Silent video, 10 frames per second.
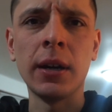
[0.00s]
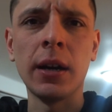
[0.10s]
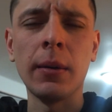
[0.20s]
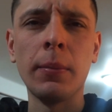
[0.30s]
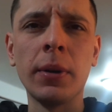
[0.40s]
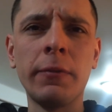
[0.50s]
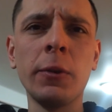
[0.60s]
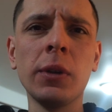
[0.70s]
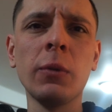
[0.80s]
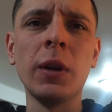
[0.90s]
But if
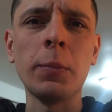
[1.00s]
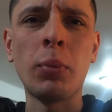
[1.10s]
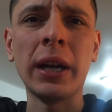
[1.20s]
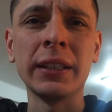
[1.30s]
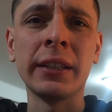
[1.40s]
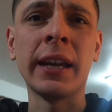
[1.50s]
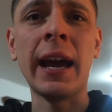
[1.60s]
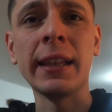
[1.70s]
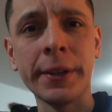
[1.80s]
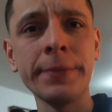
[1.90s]
you really want
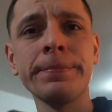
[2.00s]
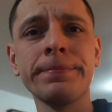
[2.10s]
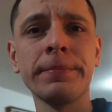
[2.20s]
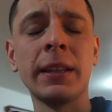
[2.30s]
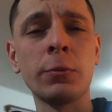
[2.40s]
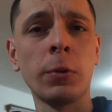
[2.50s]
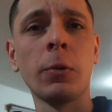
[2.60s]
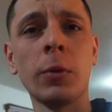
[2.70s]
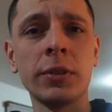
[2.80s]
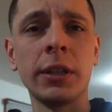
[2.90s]
practicality, that's one of
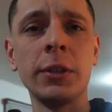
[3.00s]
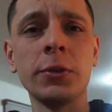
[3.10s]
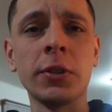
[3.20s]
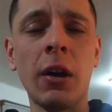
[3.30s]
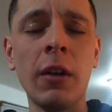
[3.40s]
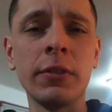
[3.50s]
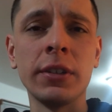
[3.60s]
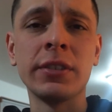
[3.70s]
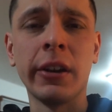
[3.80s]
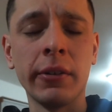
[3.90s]
the words that he uses often
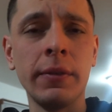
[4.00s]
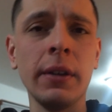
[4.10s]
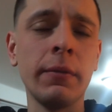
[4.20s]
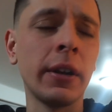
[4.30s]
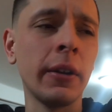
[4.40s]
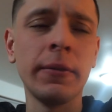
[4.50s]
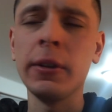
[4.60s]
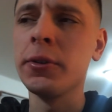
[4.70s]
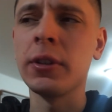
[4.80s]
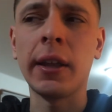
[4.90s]
is Gary Vee. Gary Vee
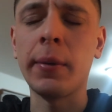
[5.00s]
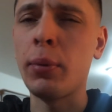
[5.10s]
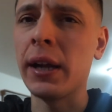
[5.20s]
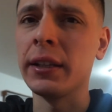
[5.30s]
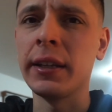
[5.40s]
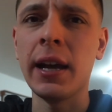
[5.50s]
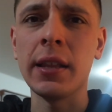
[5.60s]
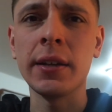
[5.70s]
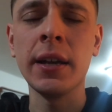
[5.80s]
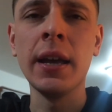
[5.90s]
uses a lot of
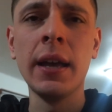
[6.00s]
practicality.